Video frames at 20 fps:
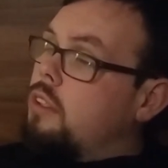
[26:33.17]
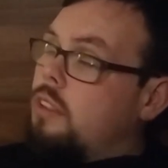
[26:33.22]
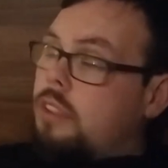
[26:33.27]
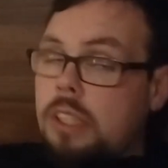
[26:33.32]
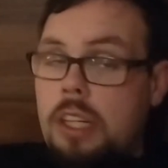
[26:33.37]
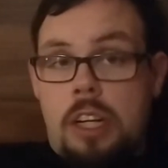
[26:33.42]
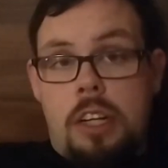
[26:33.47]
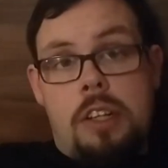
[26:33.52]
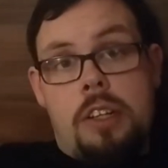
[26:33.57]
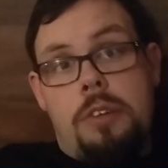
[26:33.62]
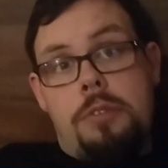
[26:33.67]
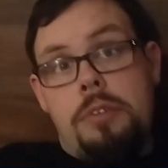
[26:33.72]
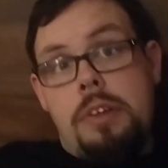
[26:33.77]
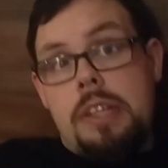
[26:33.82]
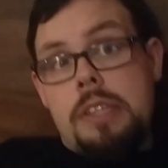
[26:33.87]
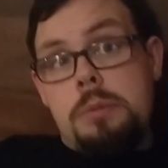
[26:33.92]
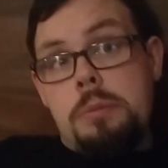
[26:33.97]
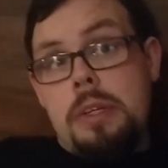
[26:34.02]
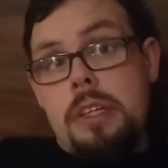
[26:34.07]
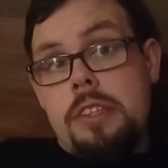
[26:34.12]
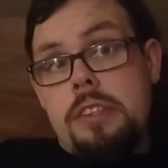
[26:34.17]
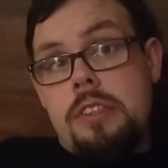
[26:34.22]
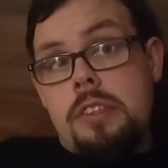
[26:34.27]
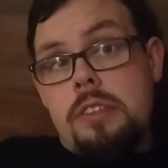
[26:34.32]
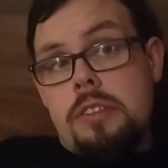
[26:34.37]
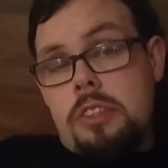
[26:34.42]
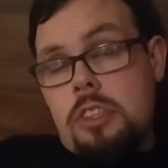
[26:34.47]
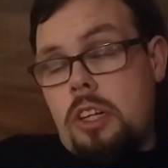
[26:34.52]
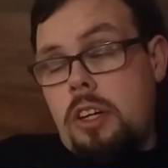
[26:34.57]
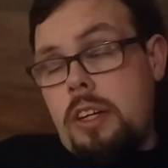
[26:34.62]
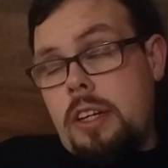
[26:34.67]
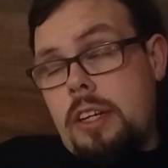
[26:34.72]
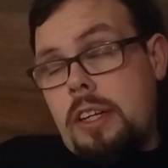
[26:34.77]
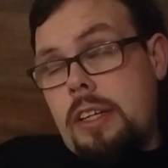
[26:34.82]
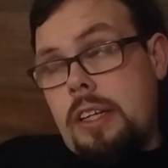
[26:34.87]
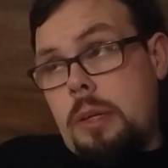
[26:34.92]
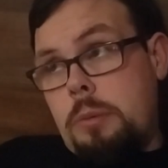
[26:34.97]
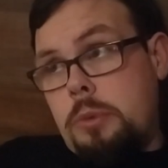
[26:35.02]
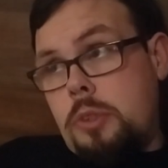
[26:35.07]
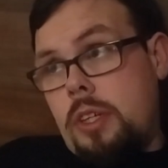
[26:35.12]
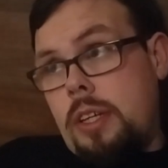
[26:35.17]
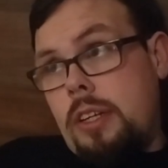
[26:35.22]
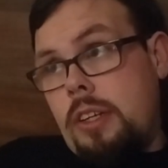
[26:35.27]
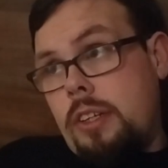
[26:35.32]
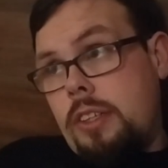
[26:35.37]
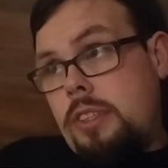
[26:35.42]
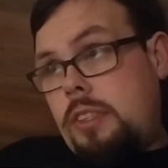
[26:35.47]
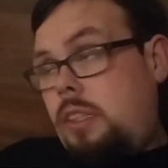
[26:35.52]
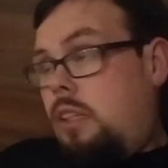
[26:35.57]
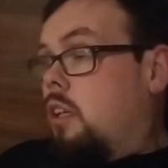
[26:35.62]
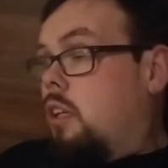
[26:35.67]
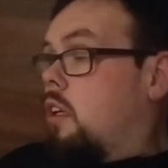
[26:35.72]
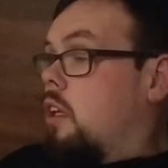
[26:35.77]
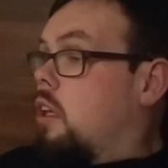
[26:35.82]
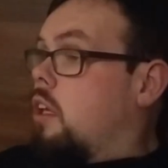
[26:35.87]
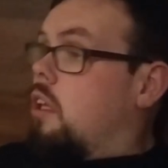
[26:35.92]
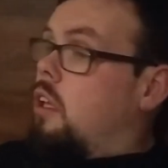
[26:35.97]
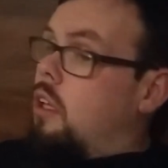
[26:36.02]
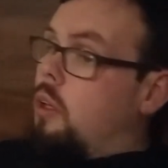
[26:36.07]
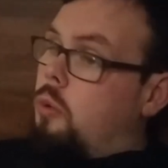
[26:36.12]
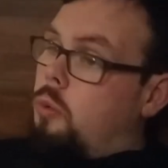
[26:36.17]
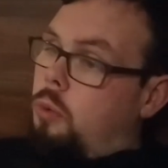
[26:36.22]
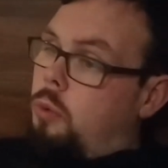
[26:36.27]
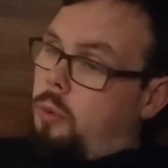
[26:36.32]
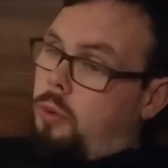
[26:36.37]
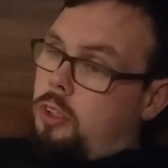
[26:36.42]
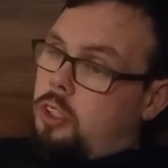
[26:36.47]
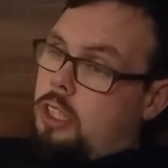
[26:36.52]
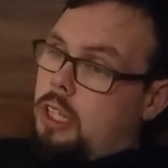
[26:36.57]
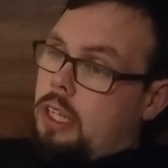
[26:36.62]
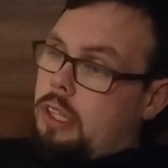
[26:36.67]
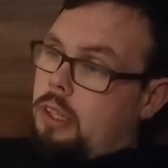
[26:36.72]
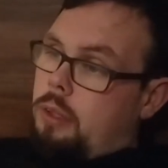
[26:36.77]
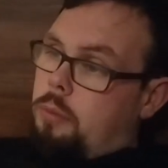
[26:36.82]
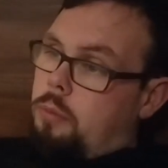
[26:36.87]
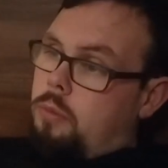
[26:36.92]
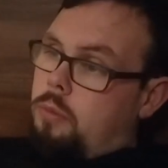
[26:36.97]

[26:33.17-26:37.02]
Sarah did a face mask. Sorry, I didn't capture that, guys. We were chatting.